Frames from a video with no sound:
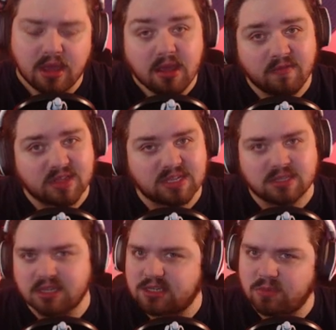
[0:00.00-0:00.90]
If that
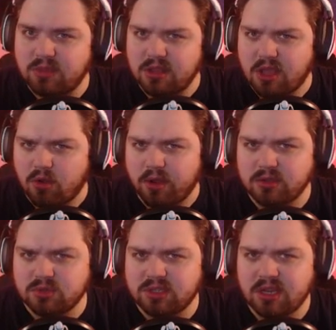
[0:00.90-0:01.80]
sounds like something that you're
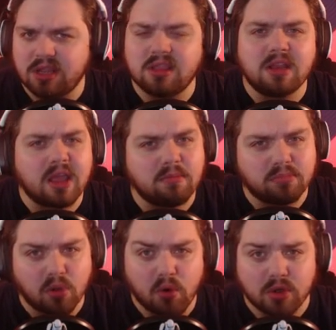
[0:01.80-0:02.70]
interested in, then I
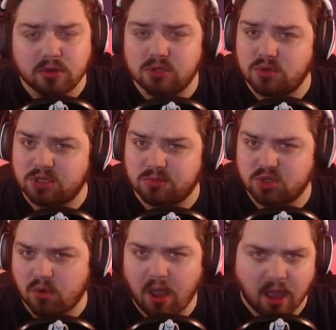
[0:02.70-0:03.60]
implore you to
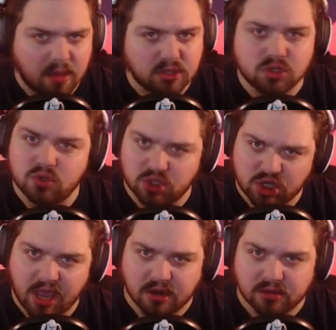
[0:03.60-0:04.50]
subscribe to the
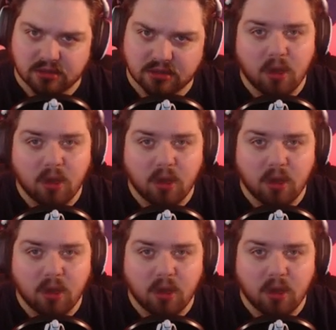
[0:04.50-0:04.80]
channel.